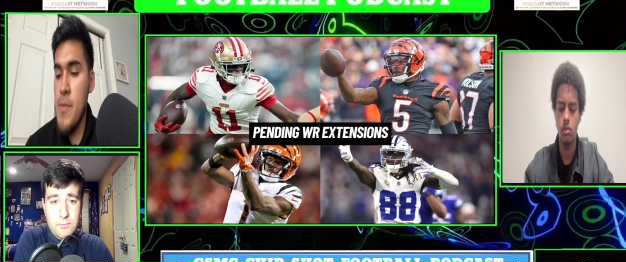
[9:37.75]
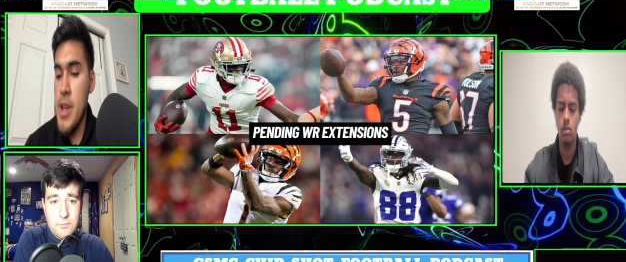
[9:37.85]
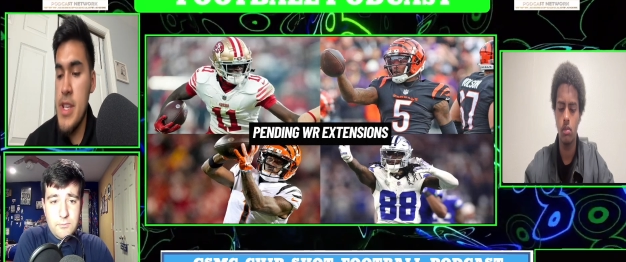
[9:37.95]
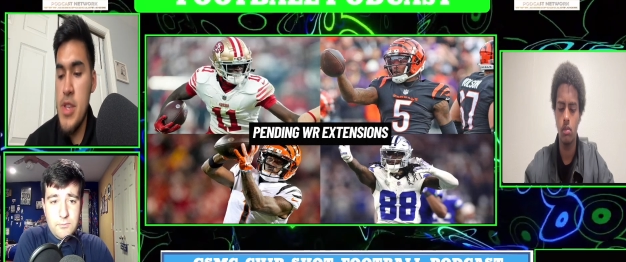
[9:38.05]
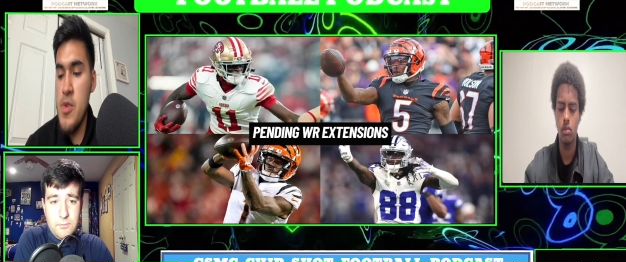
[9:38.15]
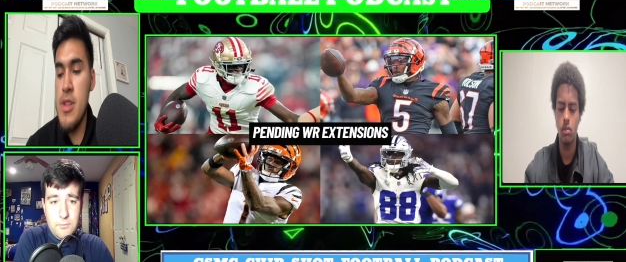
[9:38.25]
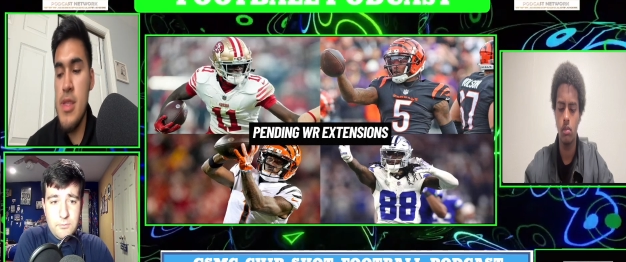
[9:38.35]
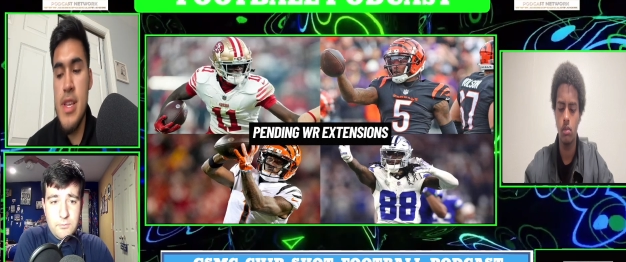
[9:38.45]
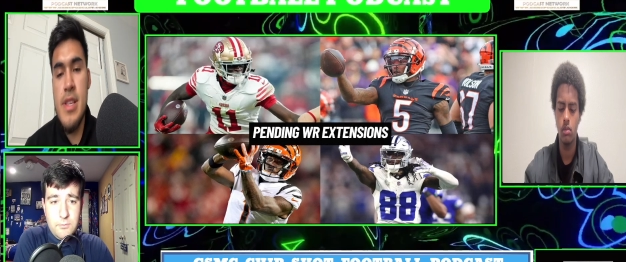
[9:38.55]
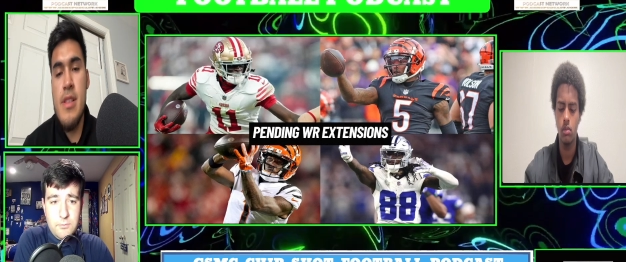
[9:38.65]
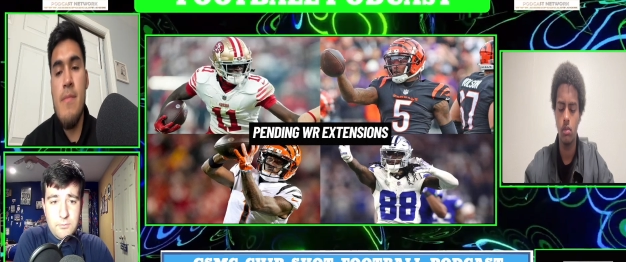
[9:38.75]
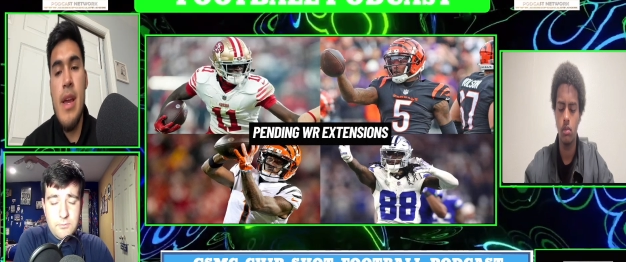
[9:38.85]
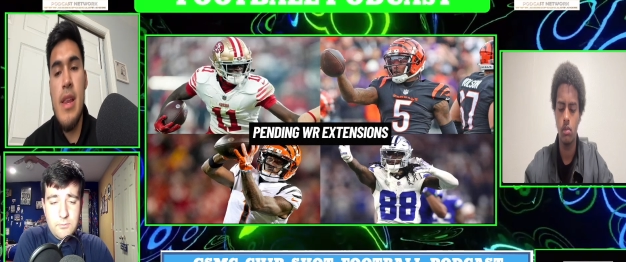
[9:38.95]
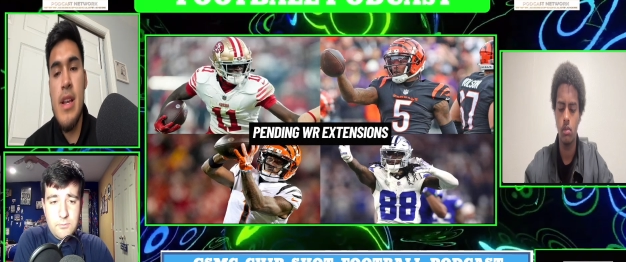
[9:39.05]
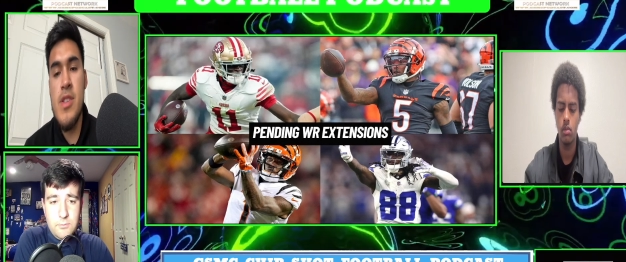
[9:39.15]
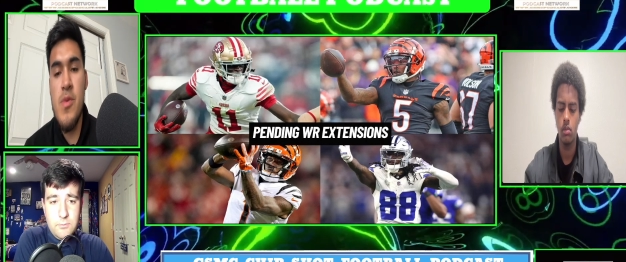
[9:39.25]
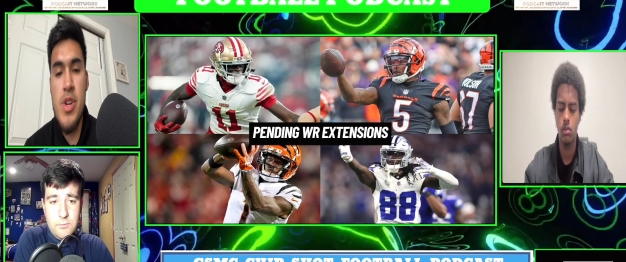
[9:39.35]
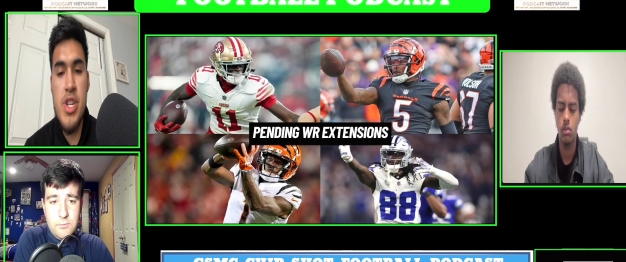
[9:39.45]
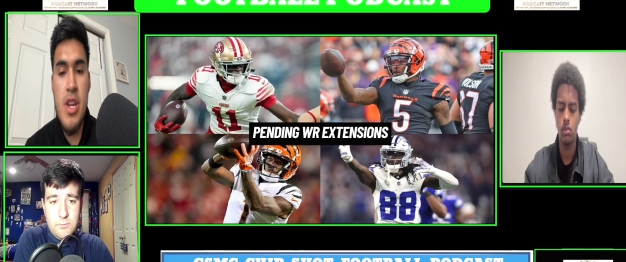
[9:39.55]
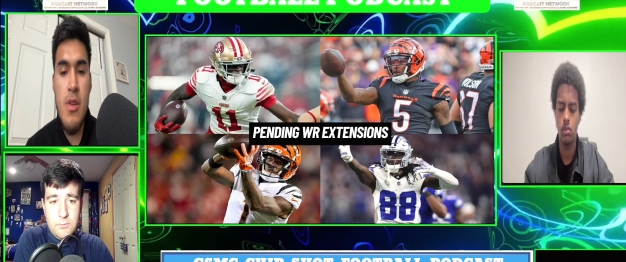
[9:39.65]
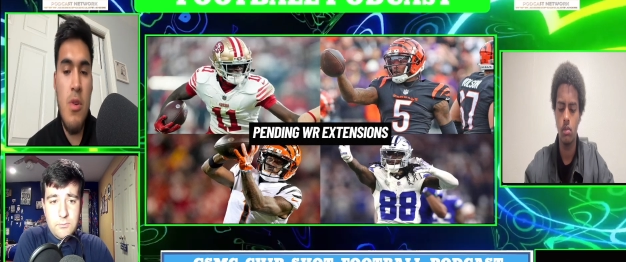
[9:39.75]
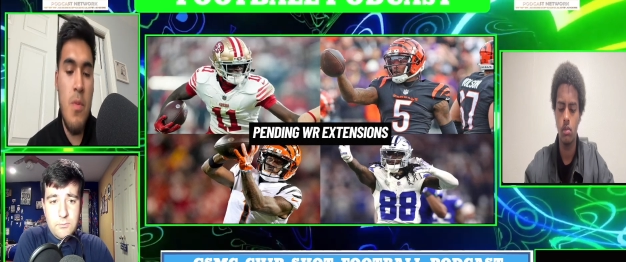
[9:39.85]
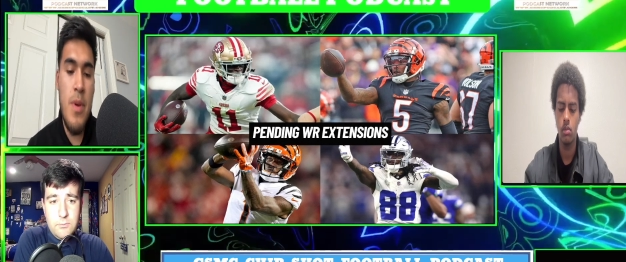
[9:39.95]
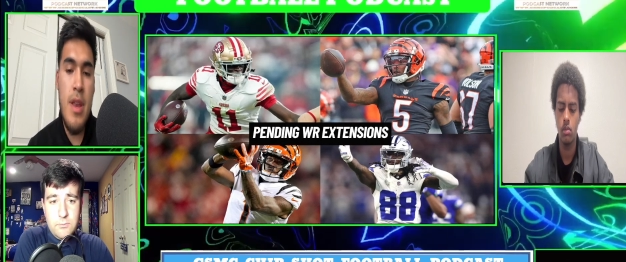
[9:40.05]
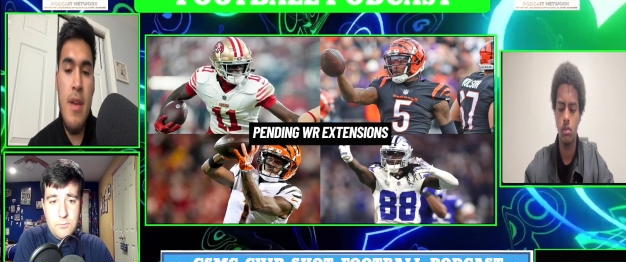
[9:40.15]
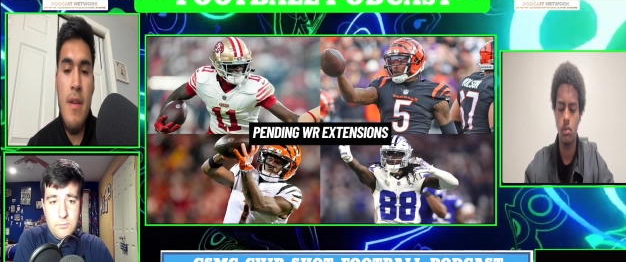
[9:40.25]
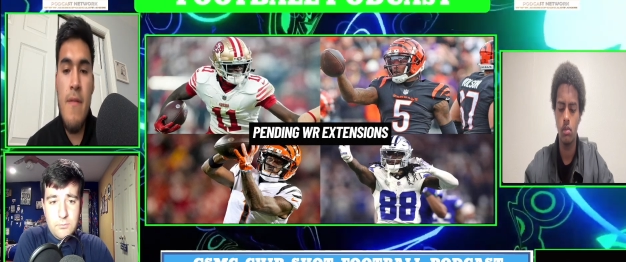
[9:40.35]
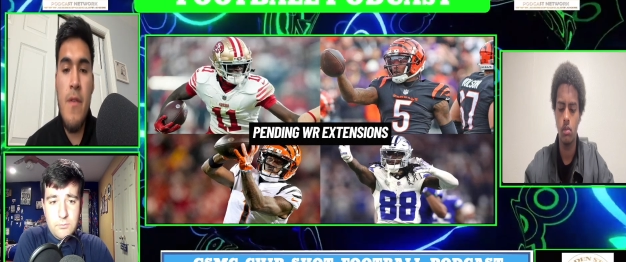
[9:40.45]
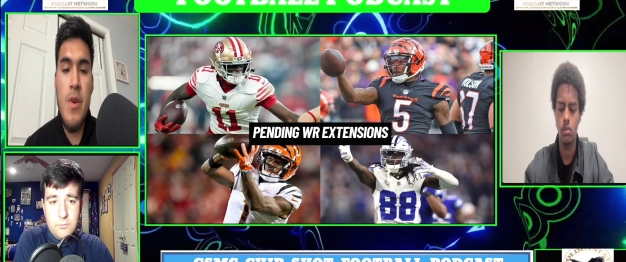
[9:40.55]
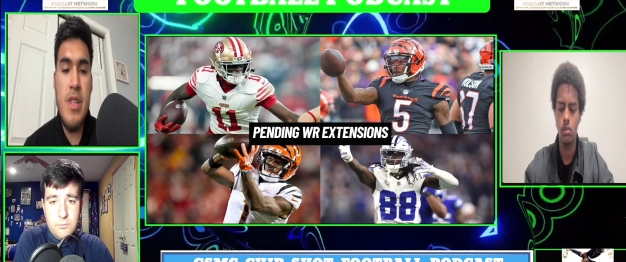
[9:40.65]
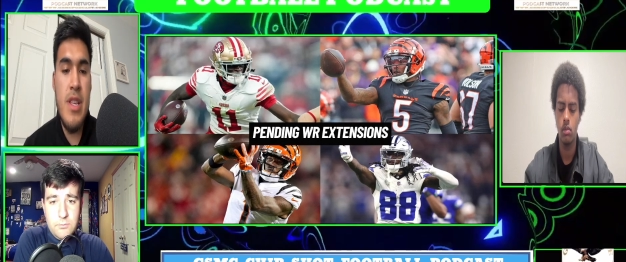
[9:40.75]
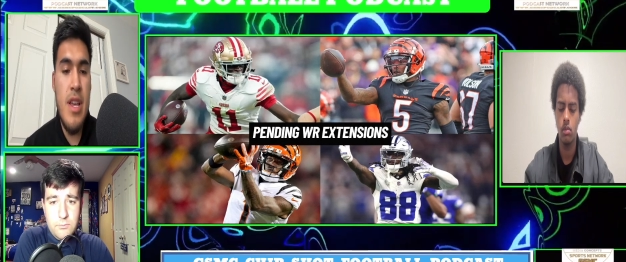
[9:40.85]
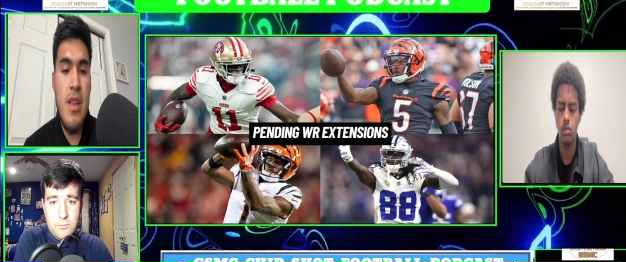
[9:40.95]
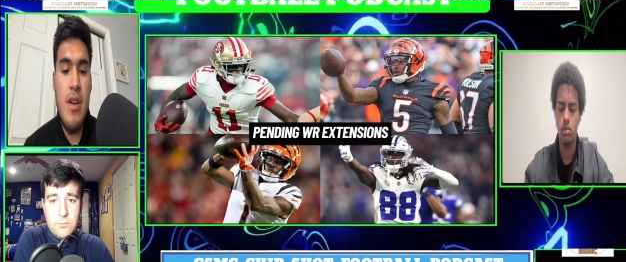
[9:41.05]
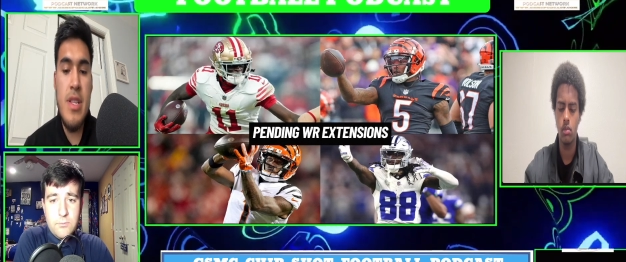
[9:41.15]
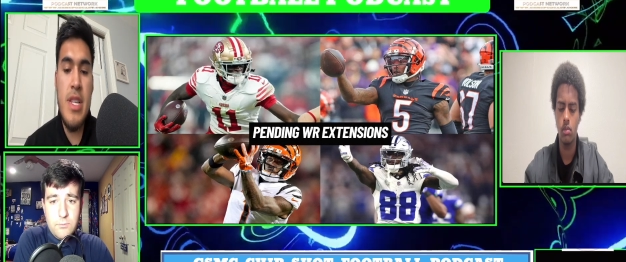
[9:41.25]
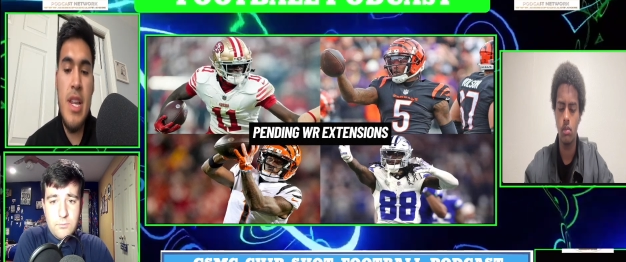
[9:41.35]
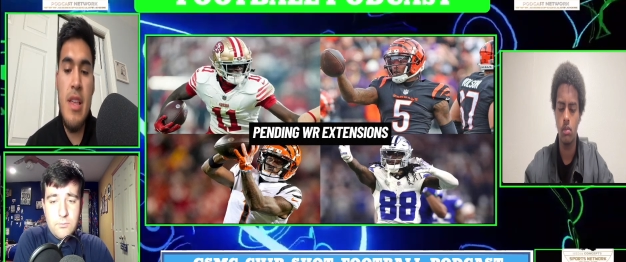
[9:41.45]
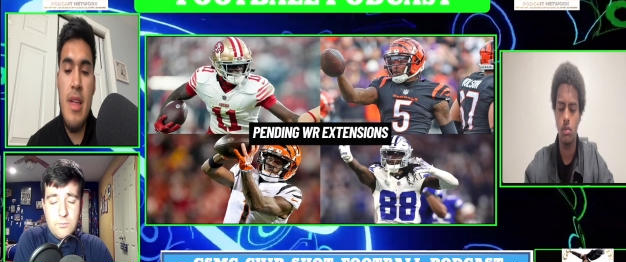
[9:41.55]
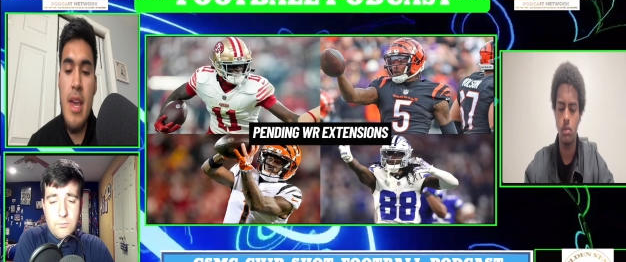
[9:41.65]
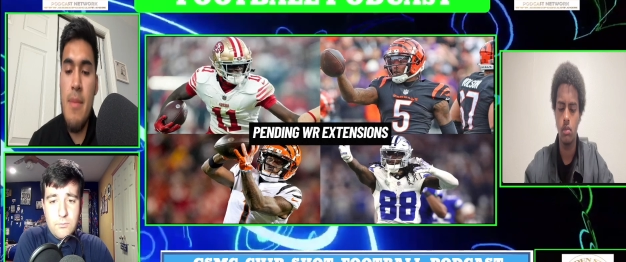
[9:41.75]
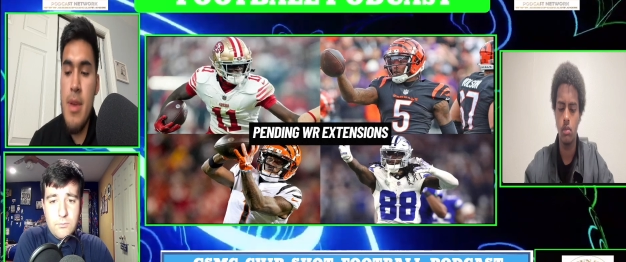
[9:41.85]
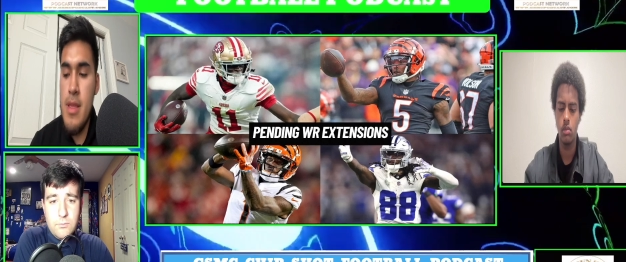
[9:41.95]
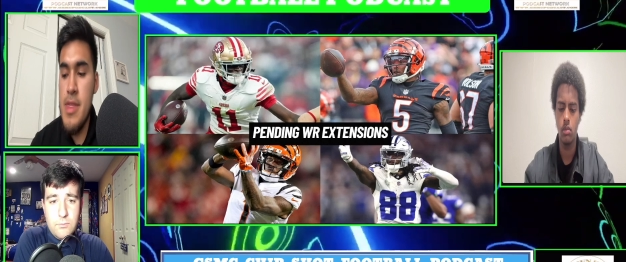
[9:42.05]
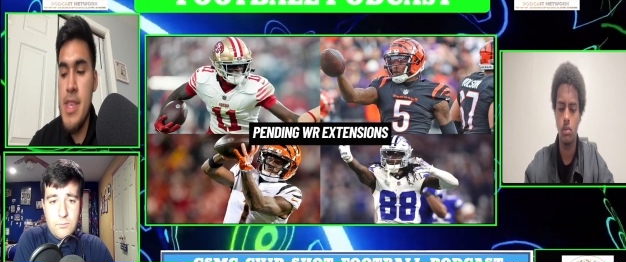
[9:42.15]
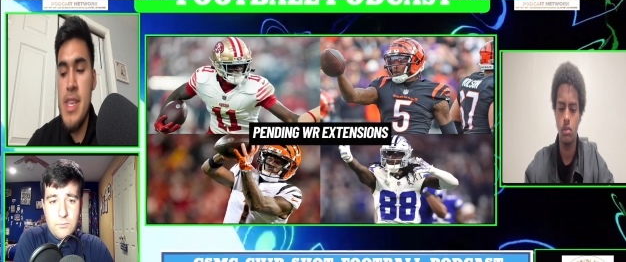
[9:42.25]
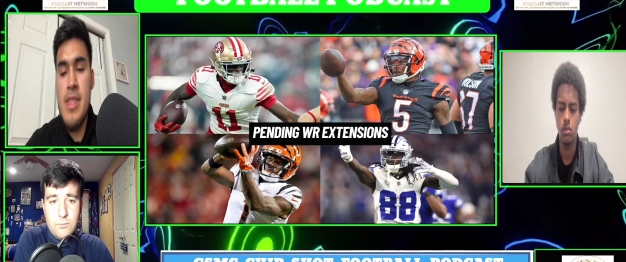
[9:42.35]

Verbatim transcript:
Speaker 1: because it sort of leads into my next question, a little bit focusing in on Ceedee Lamb and the,